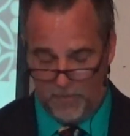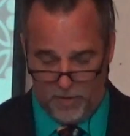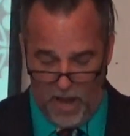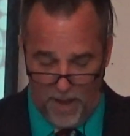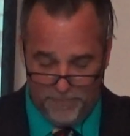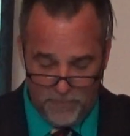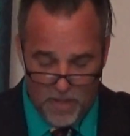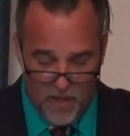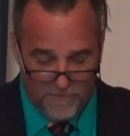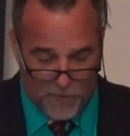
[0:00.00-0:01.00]
Okay?
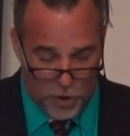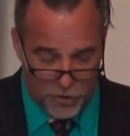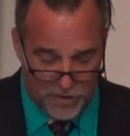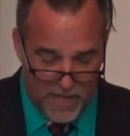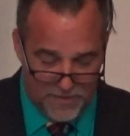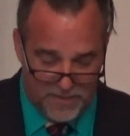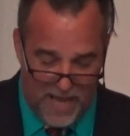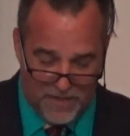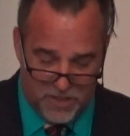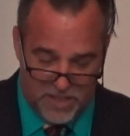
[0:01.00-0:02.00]
First, the
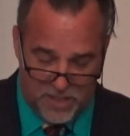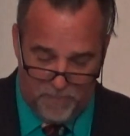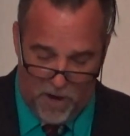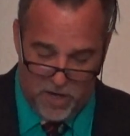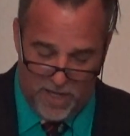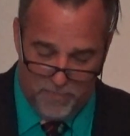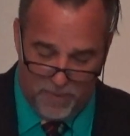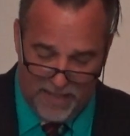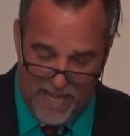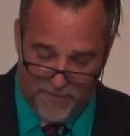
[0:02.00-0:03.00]
Sadducees apparently
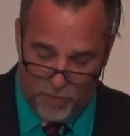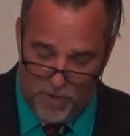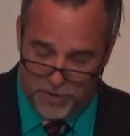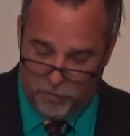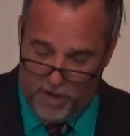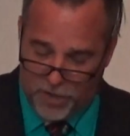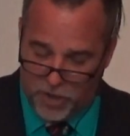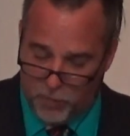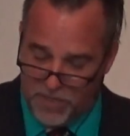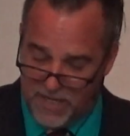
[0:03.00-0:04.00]
believe the
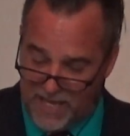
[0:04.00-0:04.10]
resurrection would